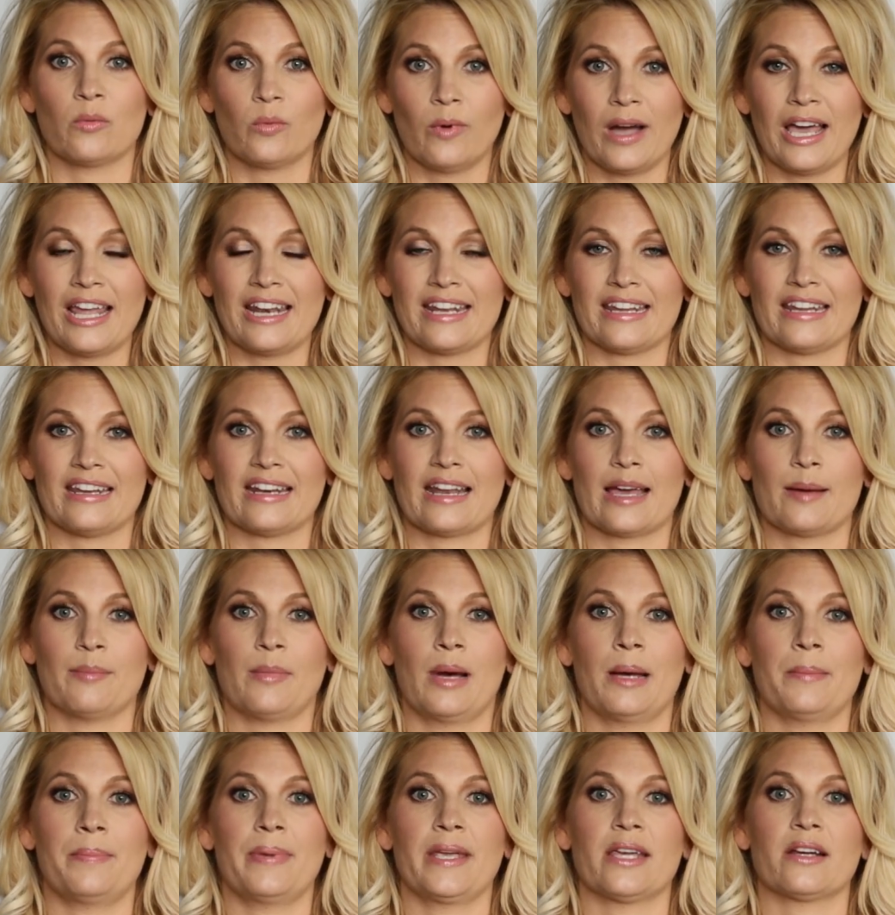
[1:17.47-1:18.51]
wedding at
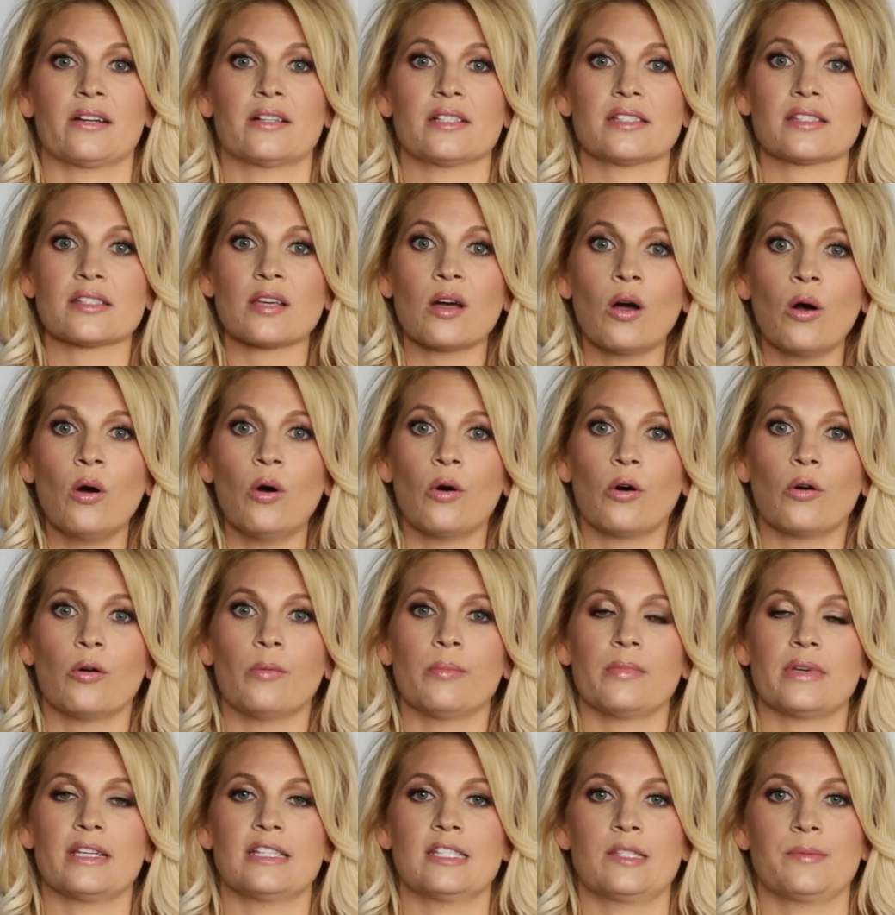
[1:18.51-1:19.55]
my parents'
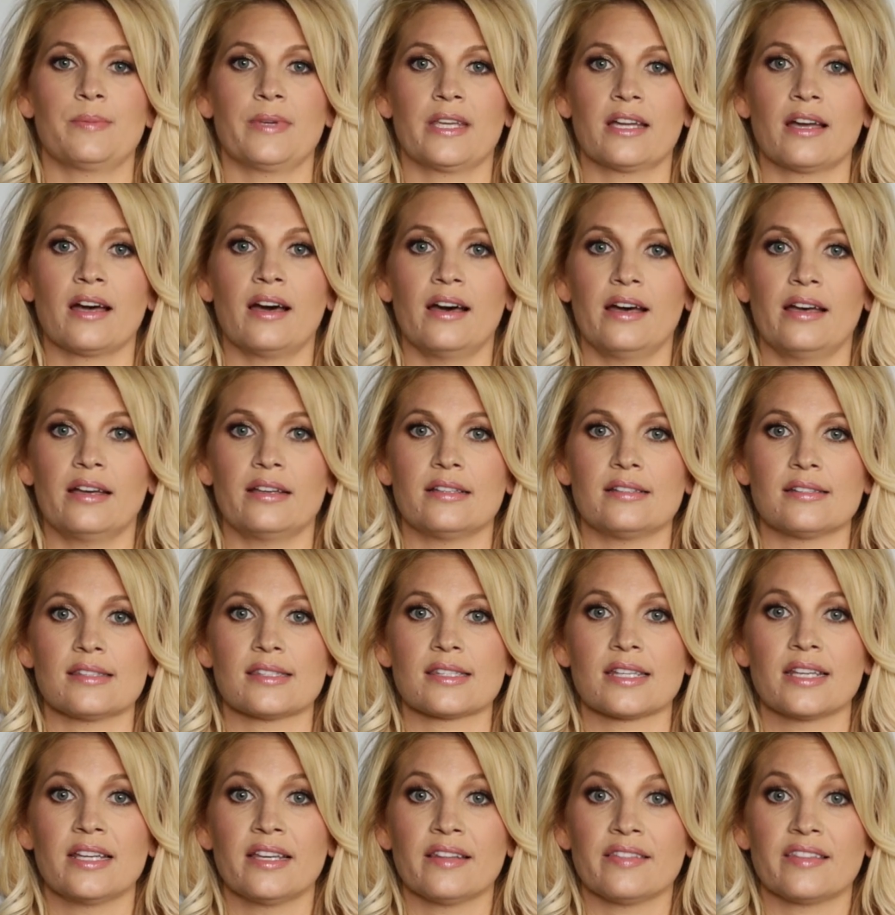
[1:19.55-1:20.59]
home is
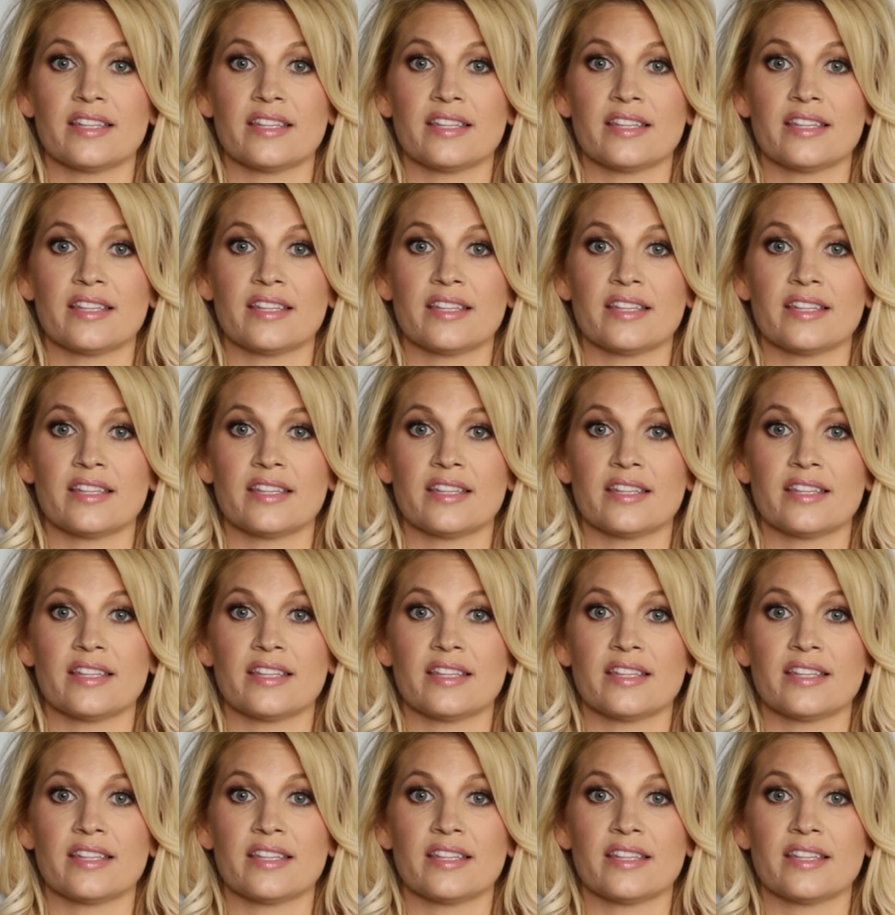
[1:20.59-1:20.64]
because